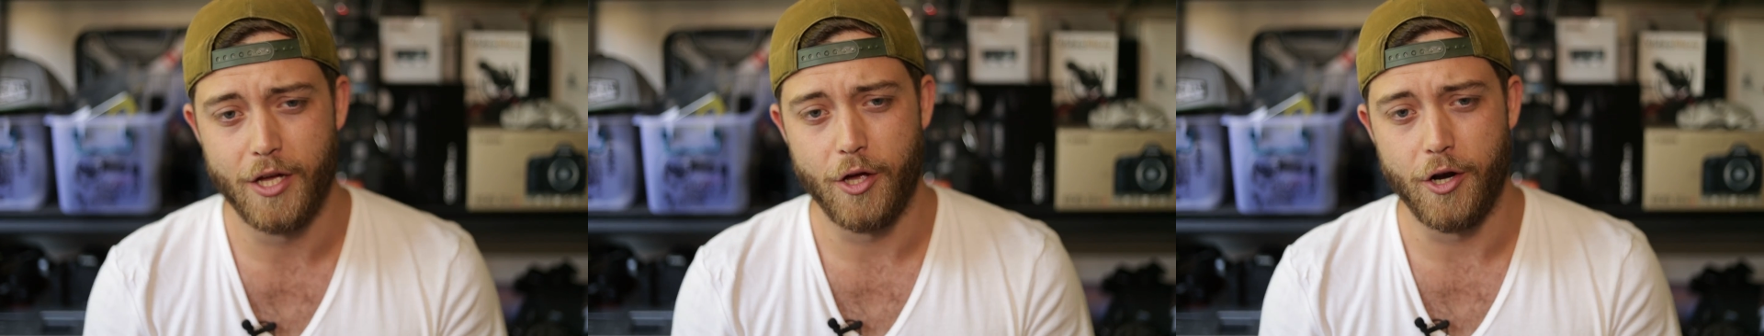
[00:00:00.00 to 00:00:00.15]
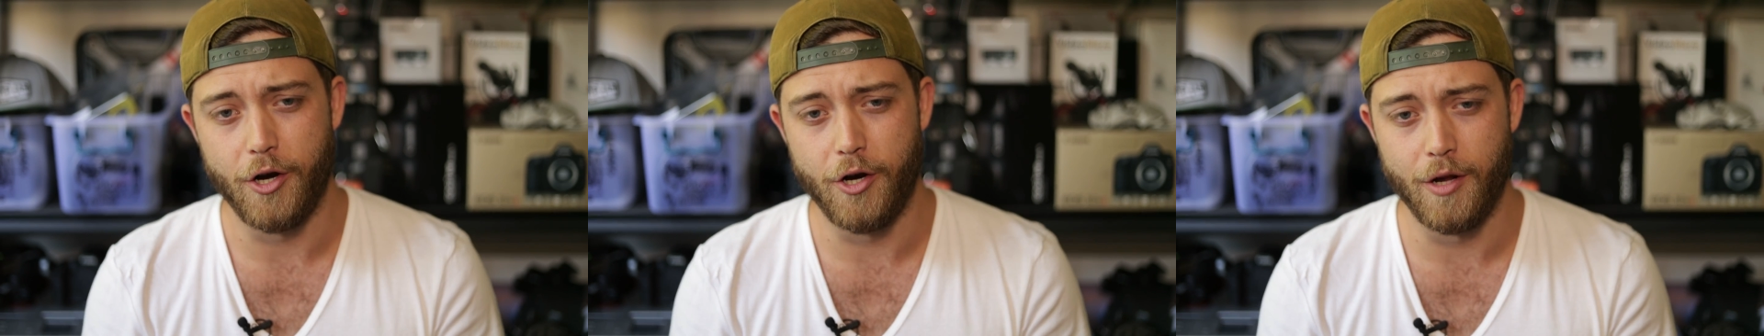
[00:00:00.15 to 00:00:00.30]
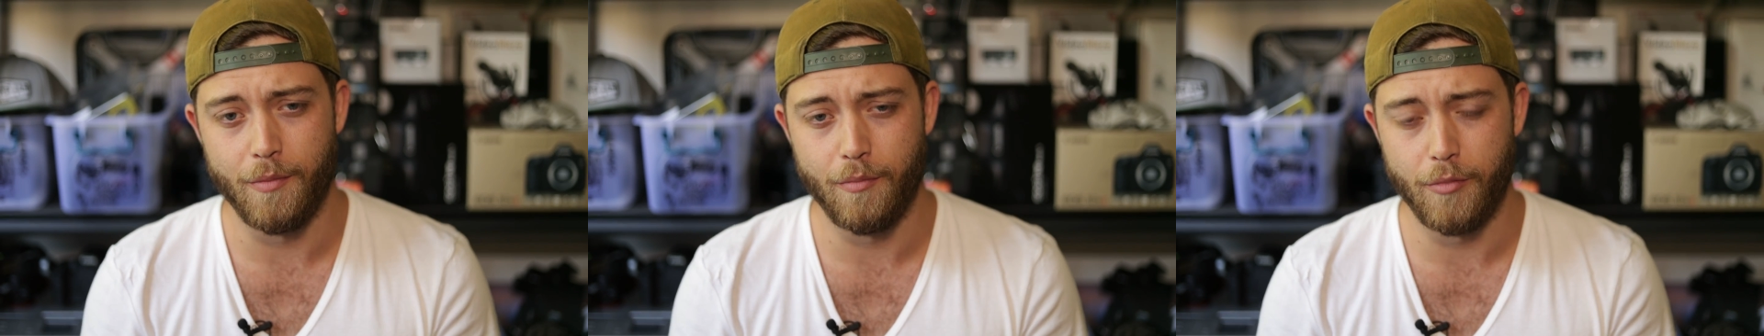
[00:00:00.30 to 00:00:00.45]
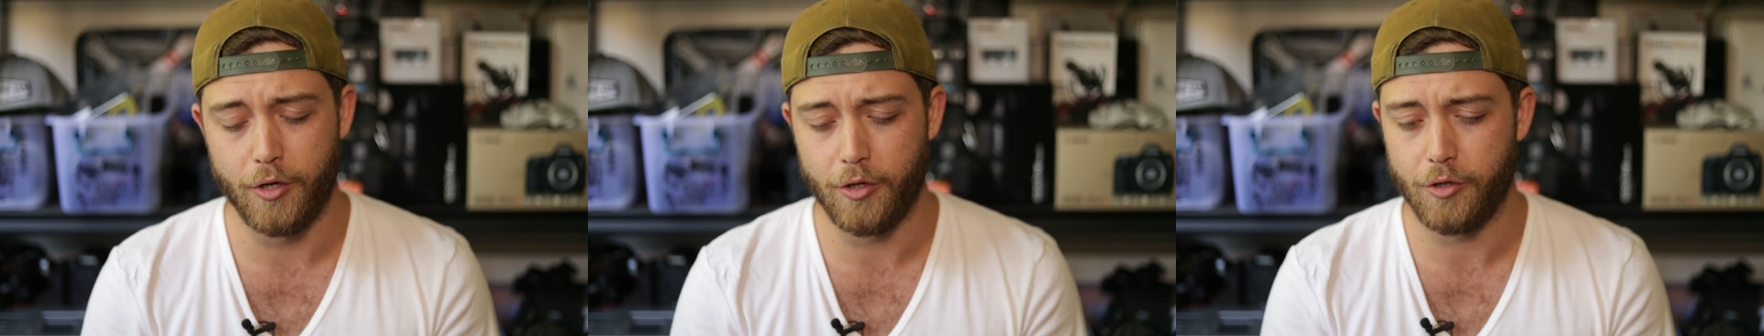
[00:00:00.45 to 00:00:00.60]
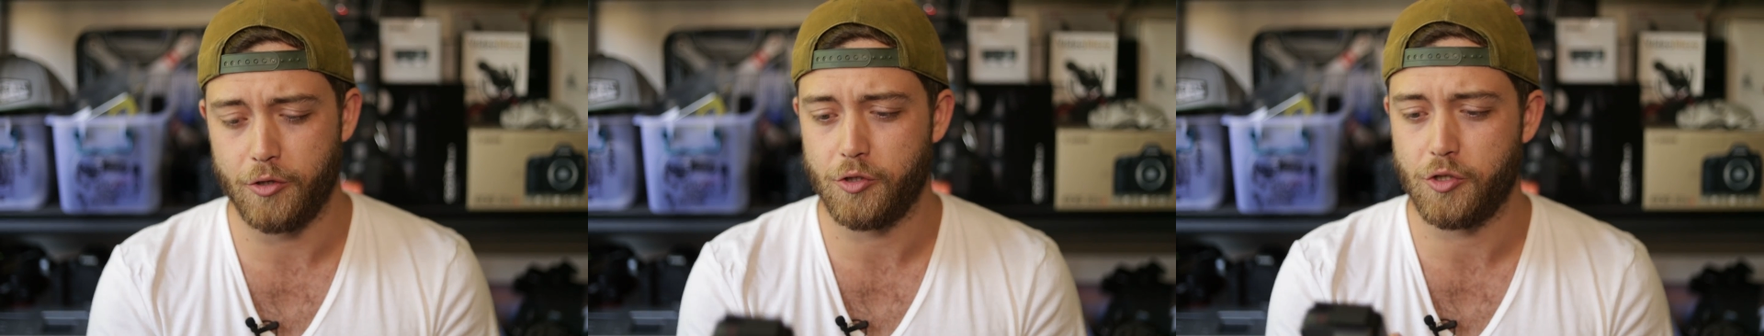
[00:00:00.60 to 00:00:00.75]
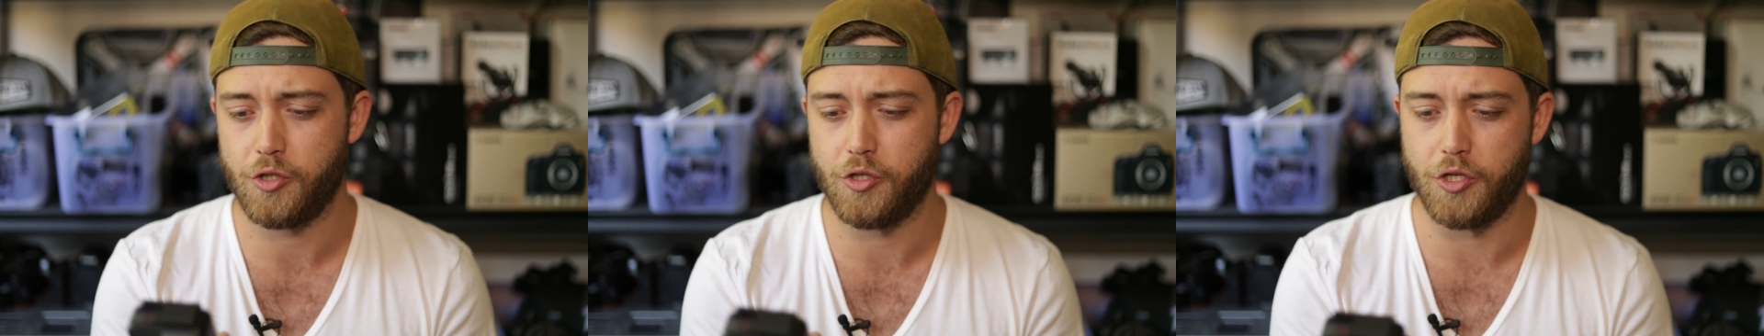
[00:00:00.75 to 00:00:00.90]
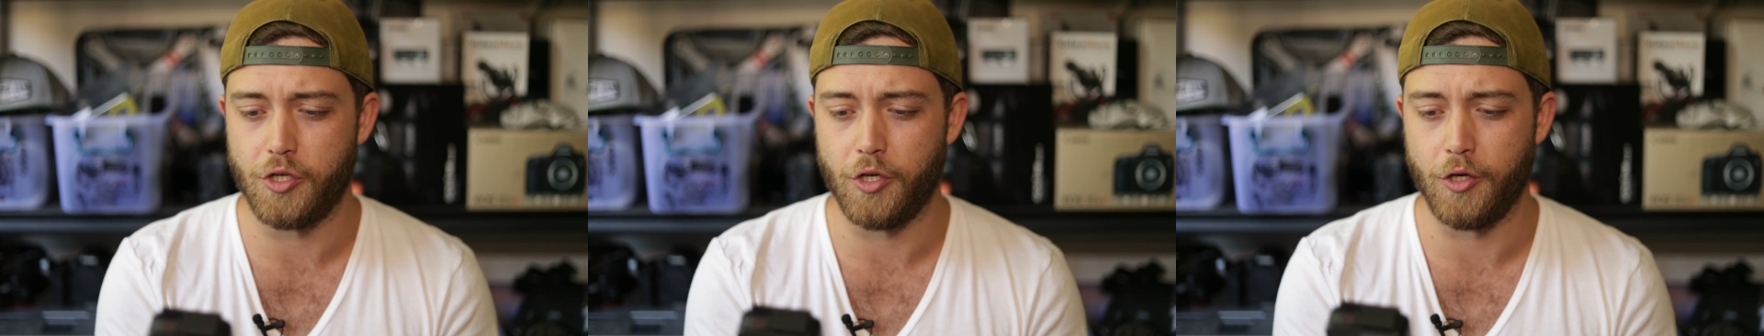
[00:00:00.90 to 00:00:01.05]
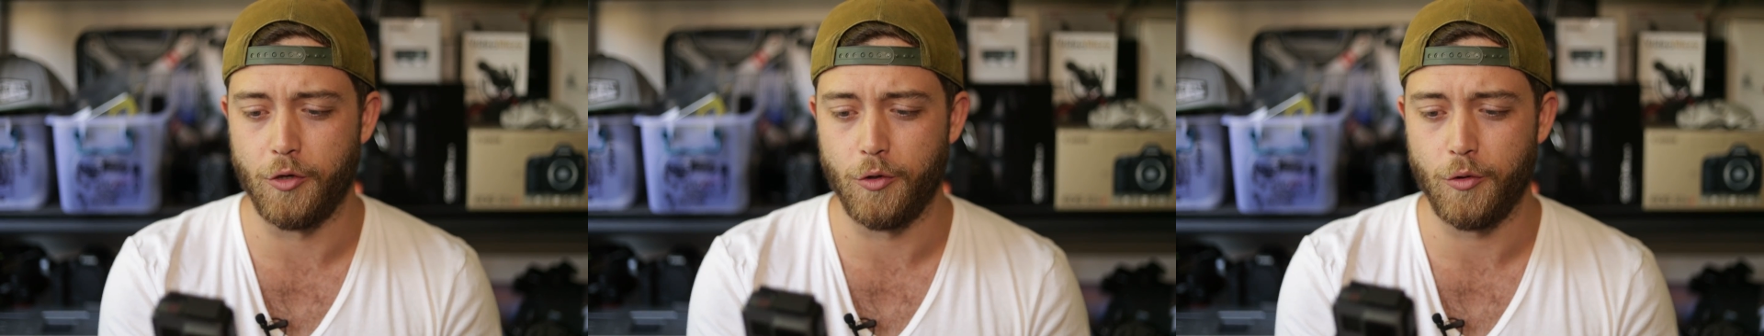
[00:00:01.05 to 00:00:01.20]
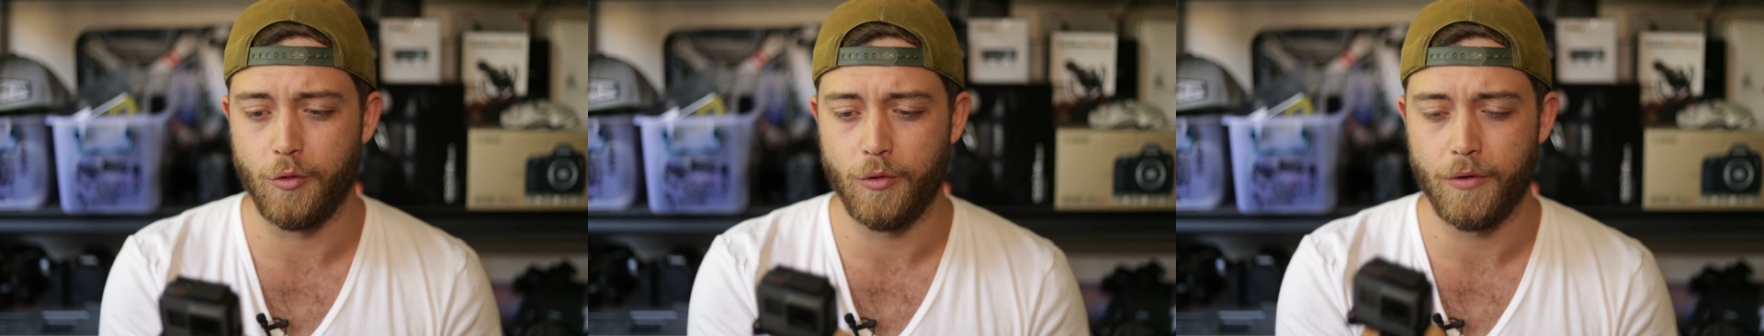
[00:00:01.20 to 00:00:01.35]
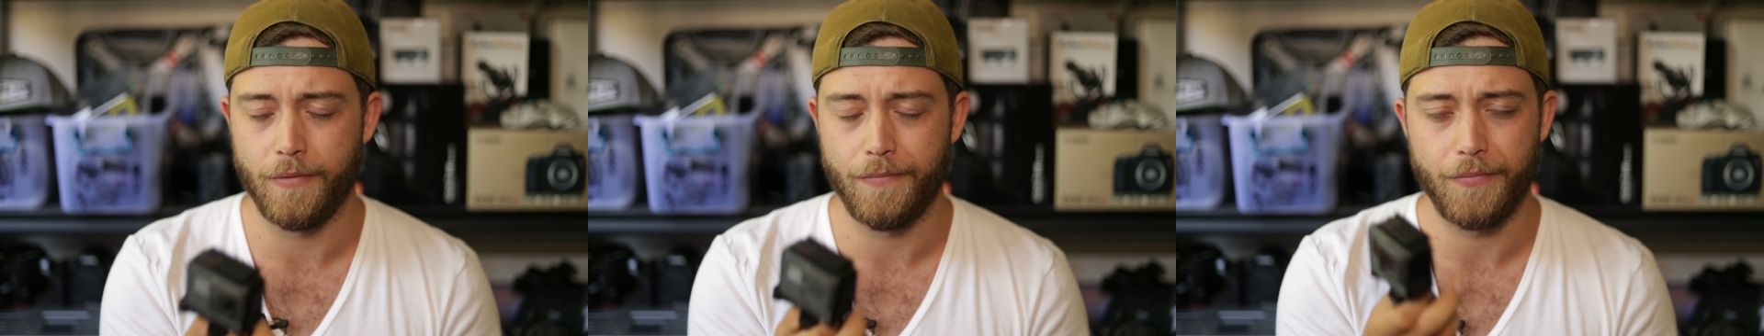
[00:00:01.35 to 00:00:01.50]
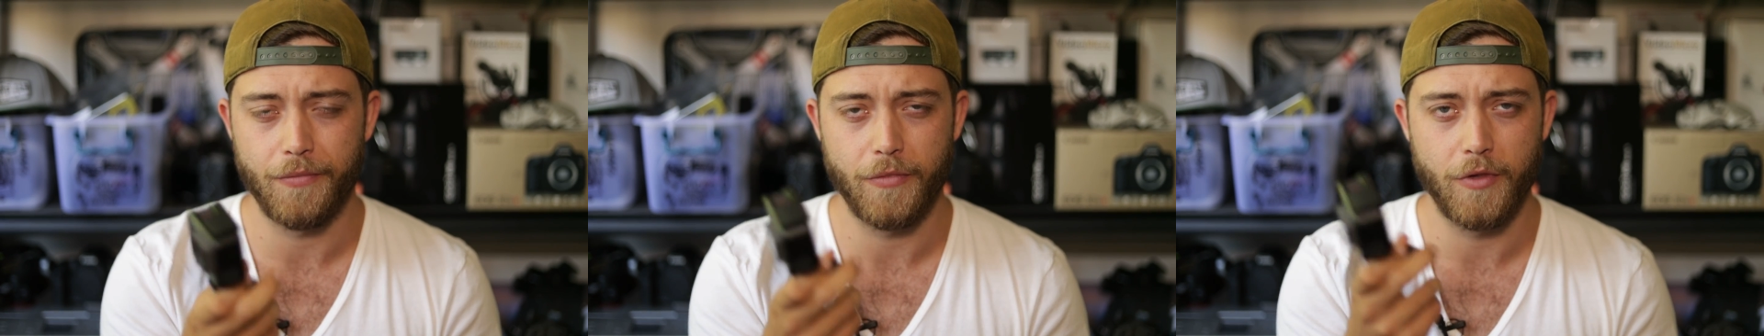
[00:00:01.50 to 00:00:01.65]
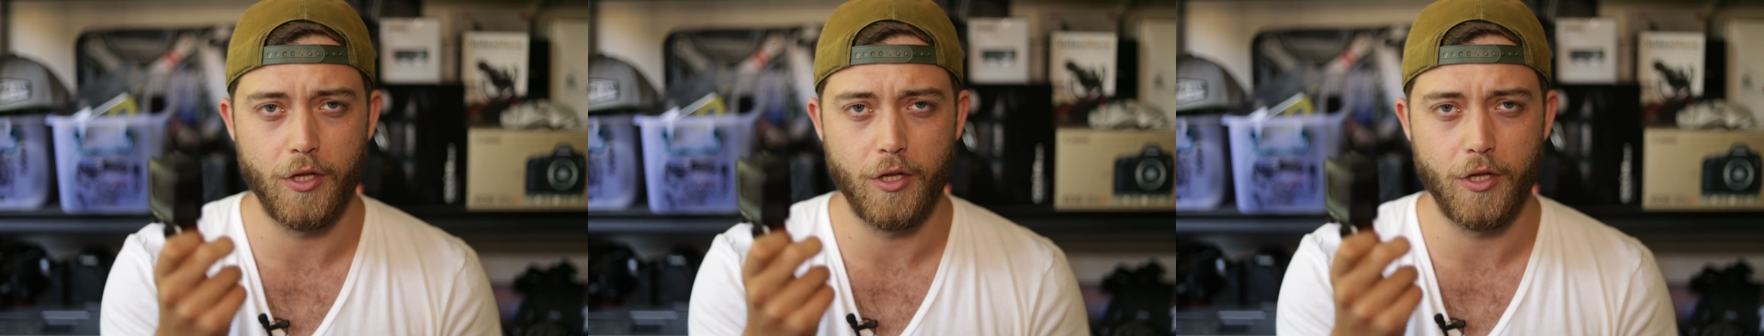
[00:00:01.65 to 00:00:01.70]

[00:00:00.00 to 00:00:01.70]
Number two,